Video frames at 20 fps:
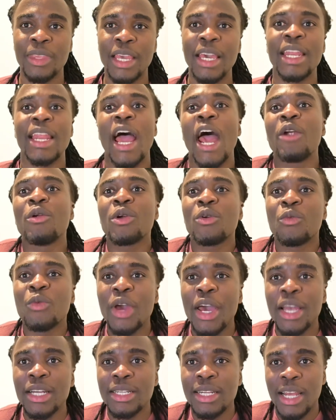And I
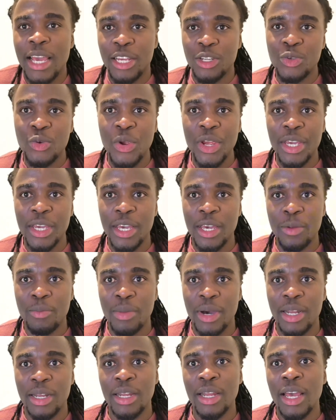regret like doing it,
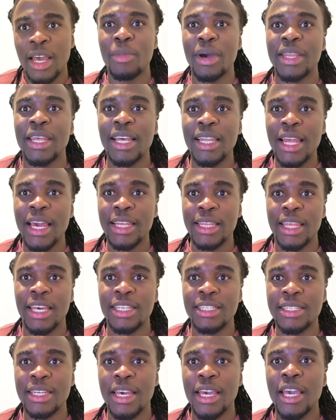but then, like they
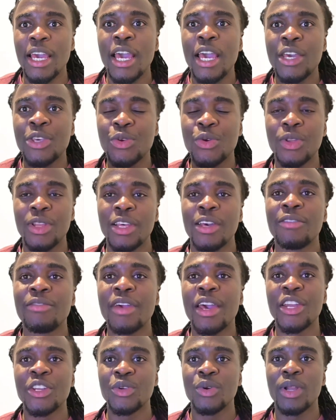say, you live
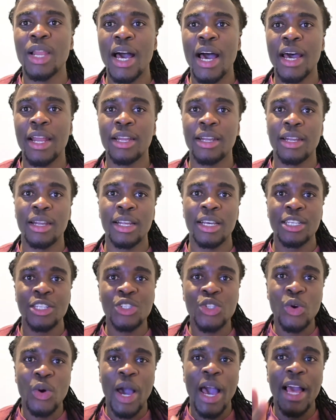and you learn.
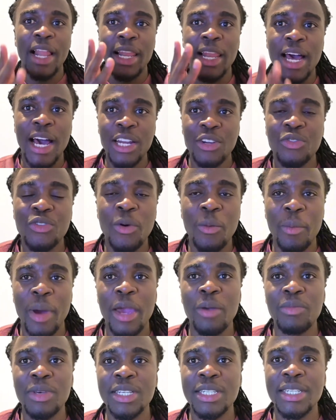So I learned from
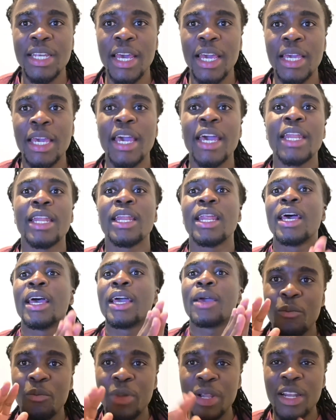my mistake, and
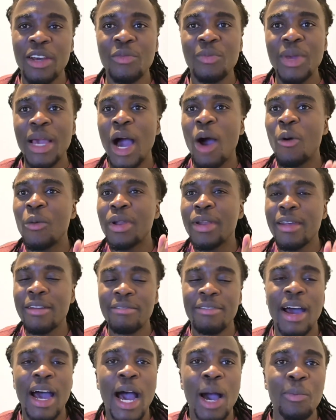believe me, I'll
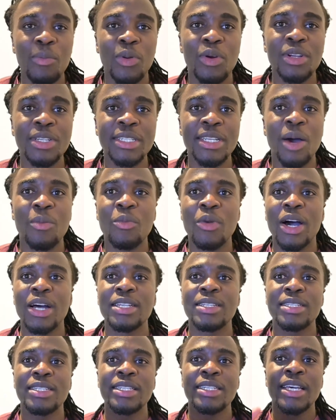never upload
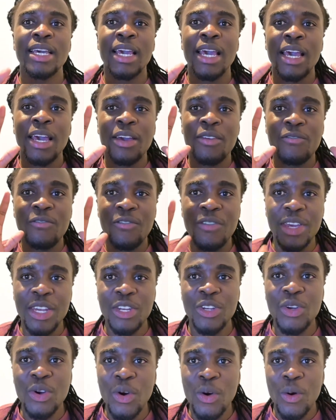someone's
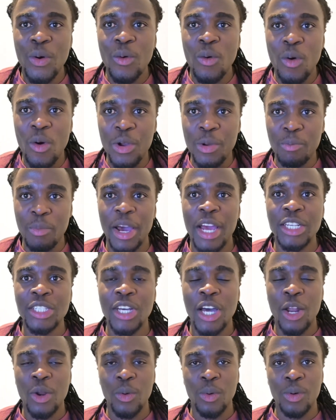video on my
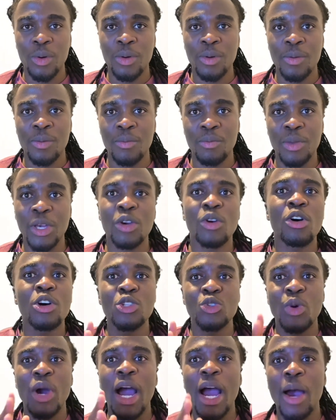channel,
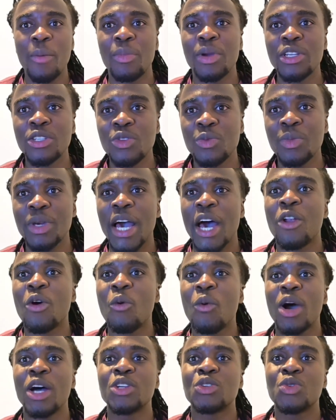because what happened to me, I
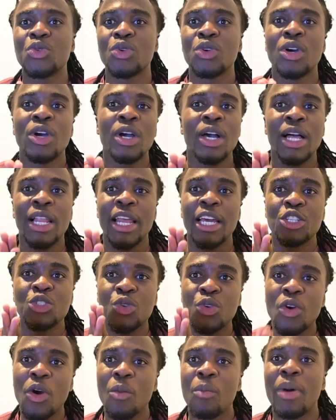don't want to like to
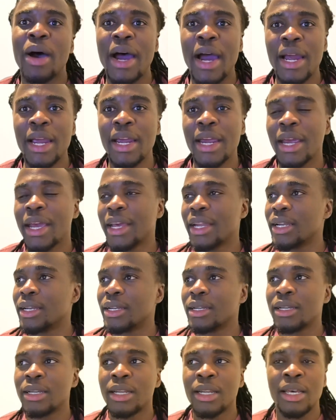go back
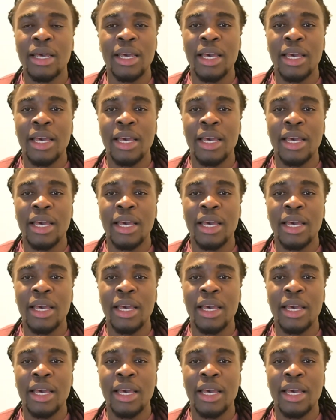and